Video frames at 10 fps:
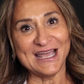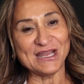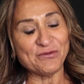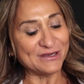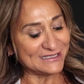And
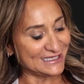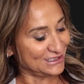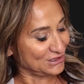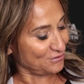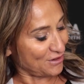I want to
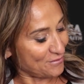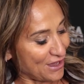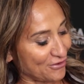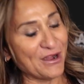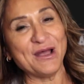tell you
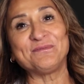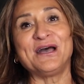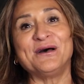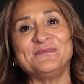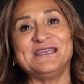about our
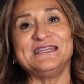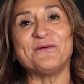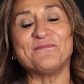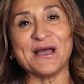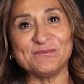upcoming
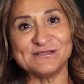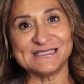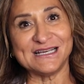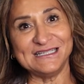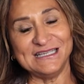Bible
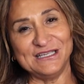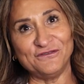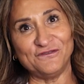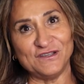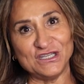study,
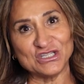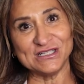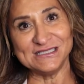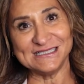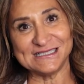
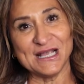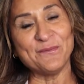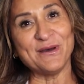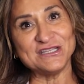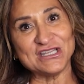Ephesians
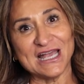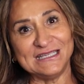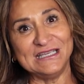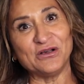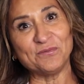by
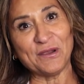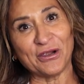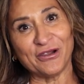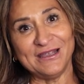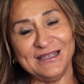Jackie Hill
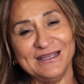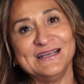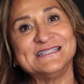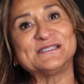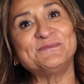Perry.
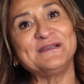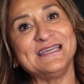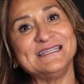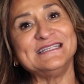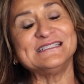It's
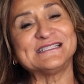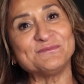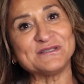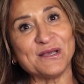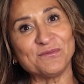beginning
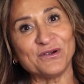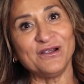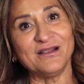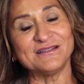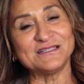
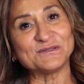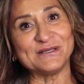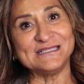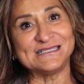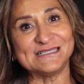September the
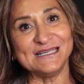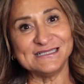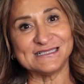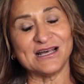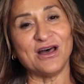
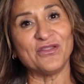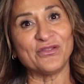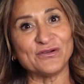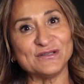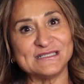26th on
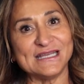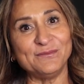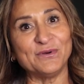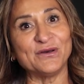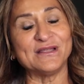Thursday,
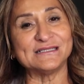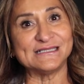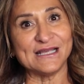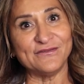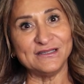both at
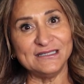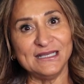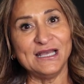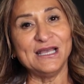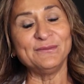7
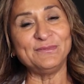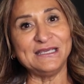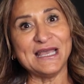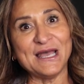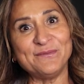
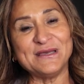p.m.